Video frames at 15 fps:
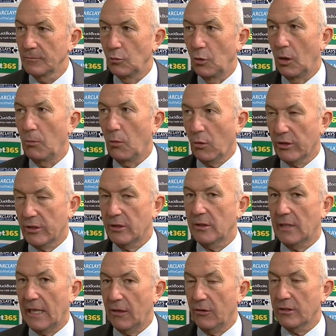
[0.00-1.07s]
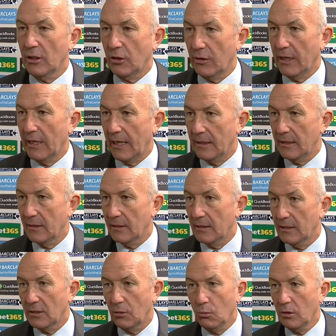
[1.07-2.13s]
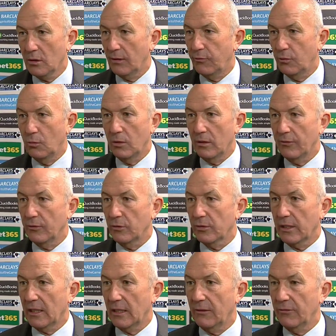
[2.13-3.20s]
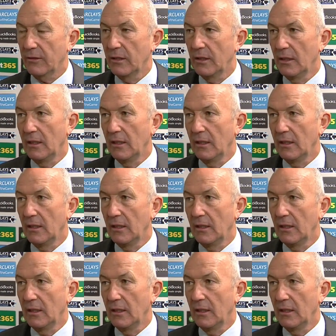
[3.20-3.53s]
Well, Morrison's header is a great header and it's a wonderful, wonderful save.